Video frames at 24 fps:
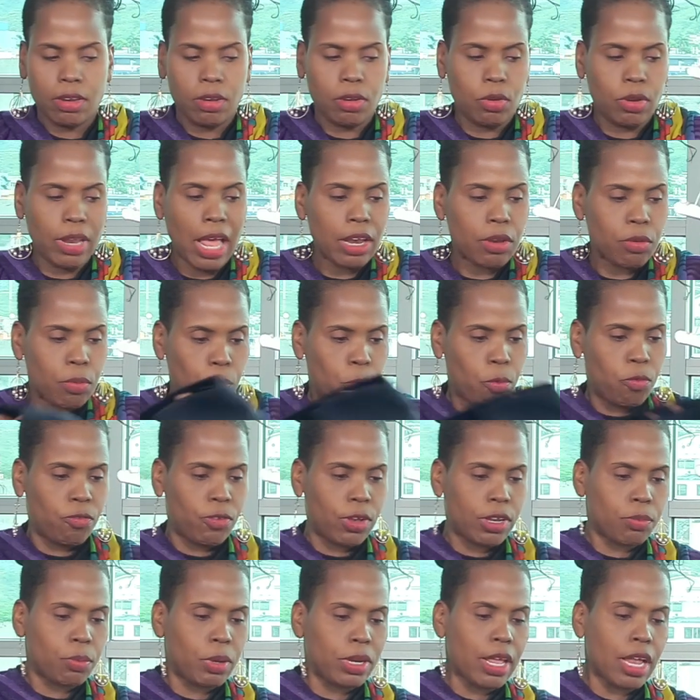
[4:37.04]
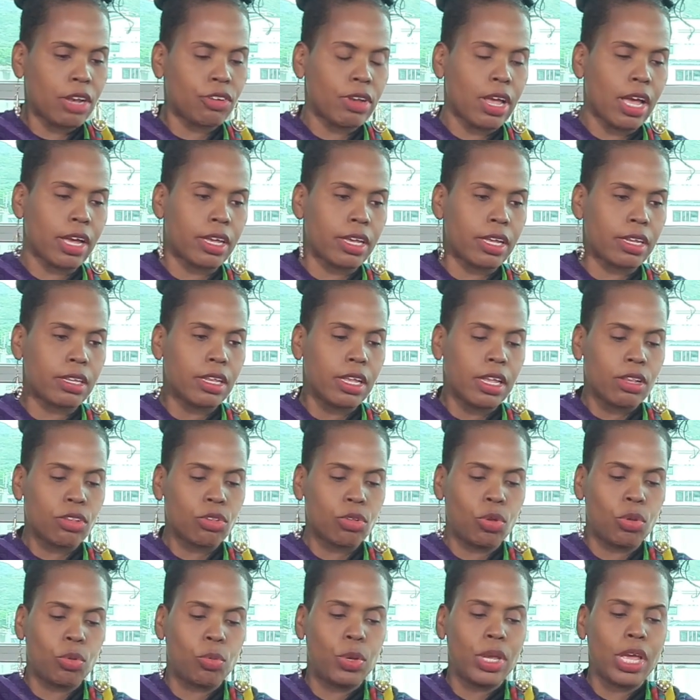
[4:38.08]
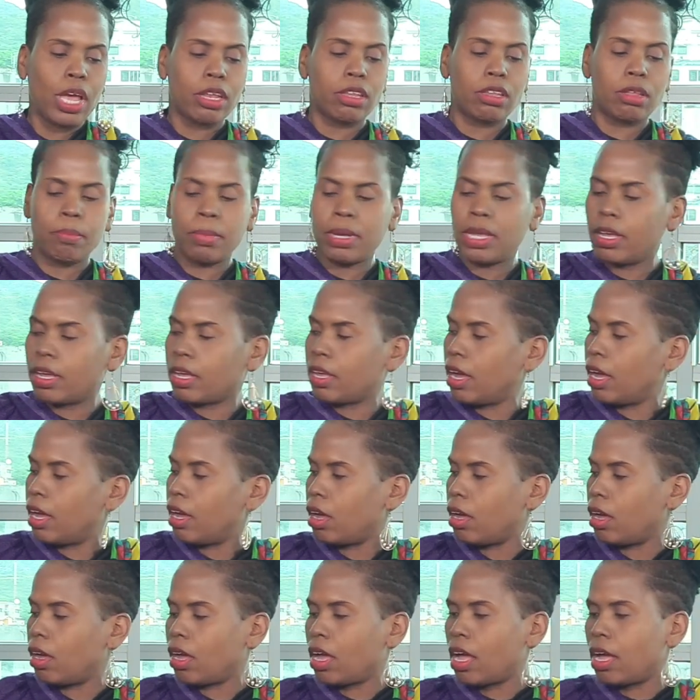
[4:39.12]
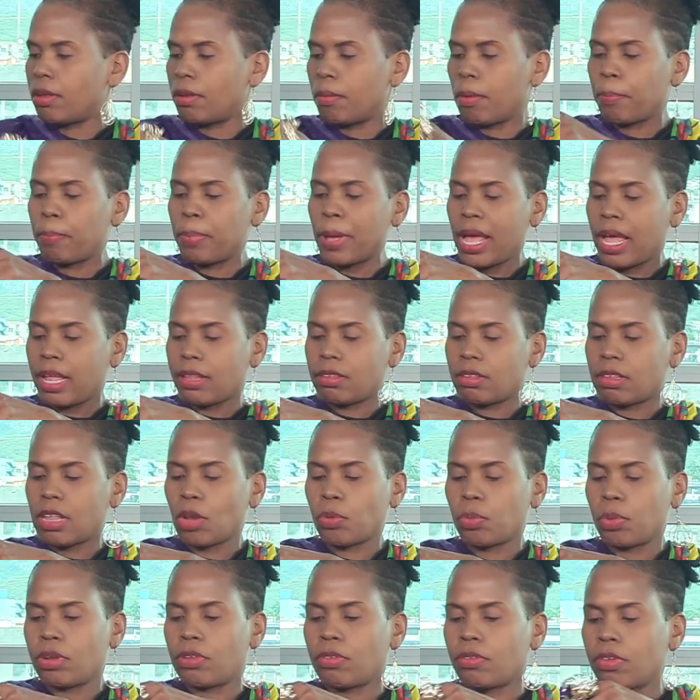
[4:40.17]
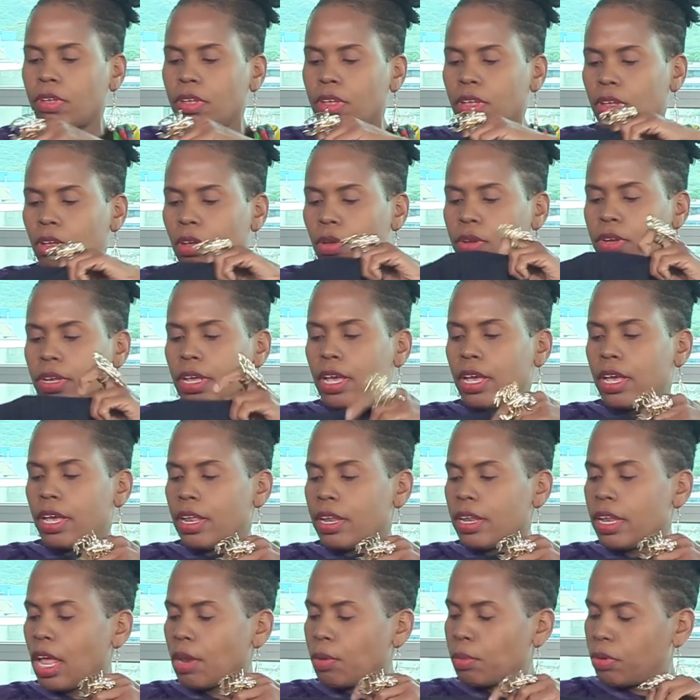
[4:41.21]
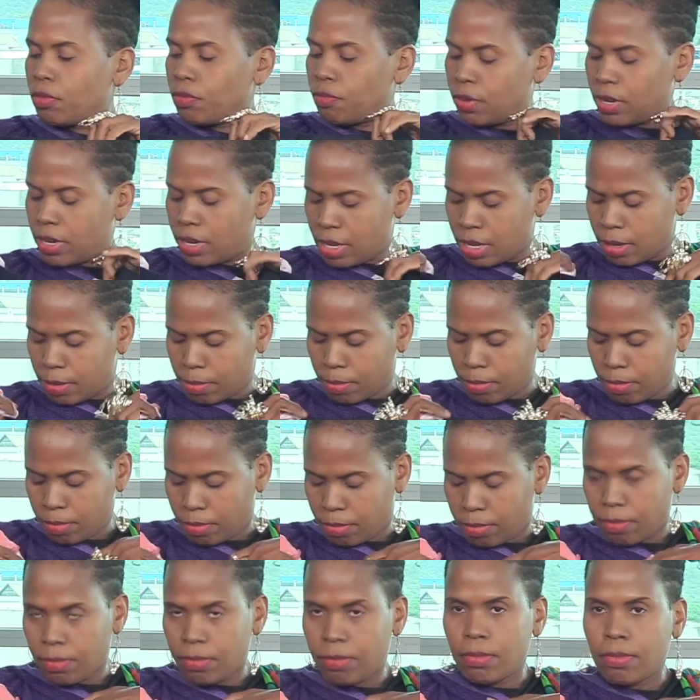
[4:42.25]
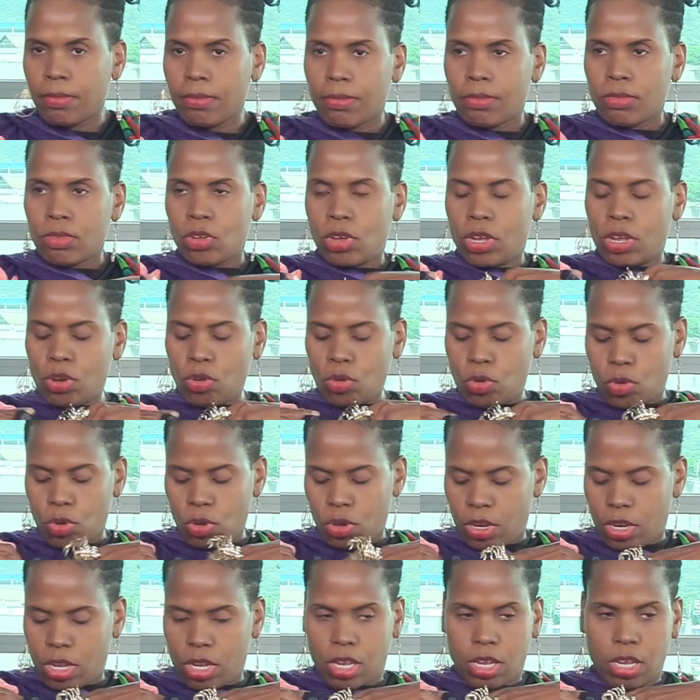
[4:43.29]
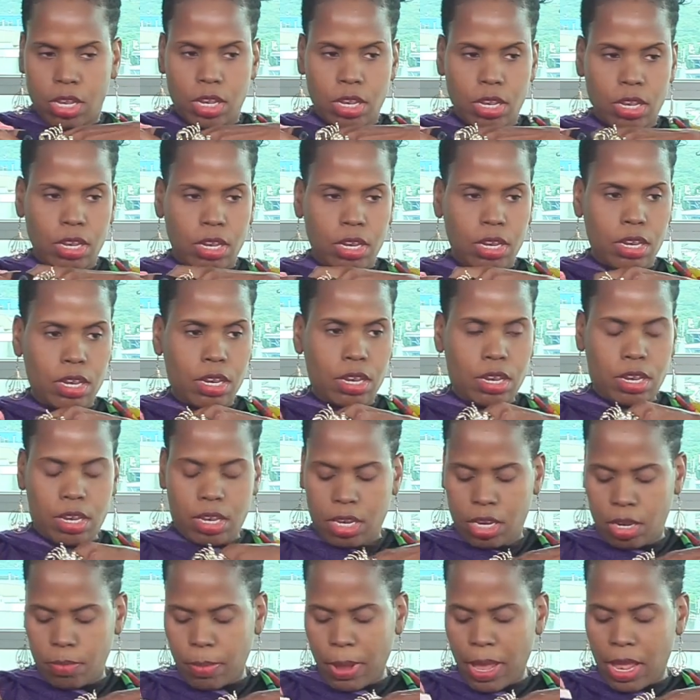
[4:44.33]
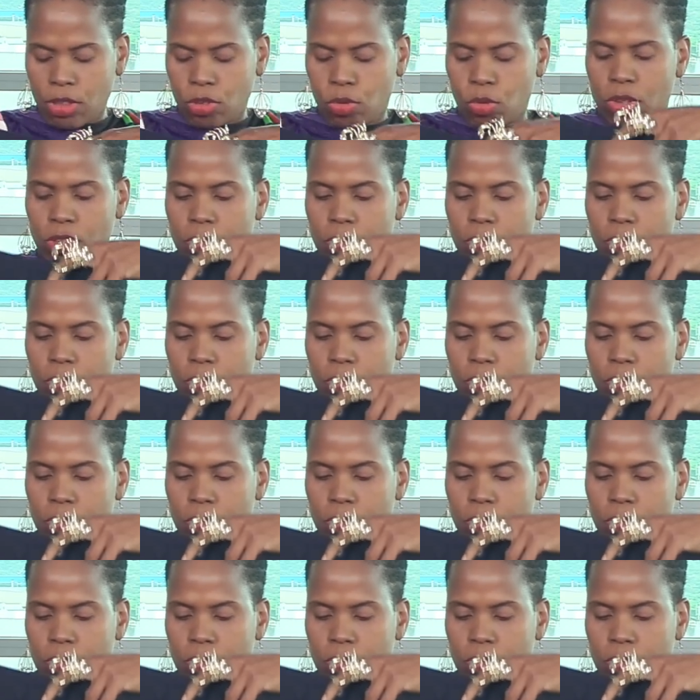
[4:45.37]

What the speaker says: that fit with that jacket. So we had to make a pants that would fit him. So you know the pants was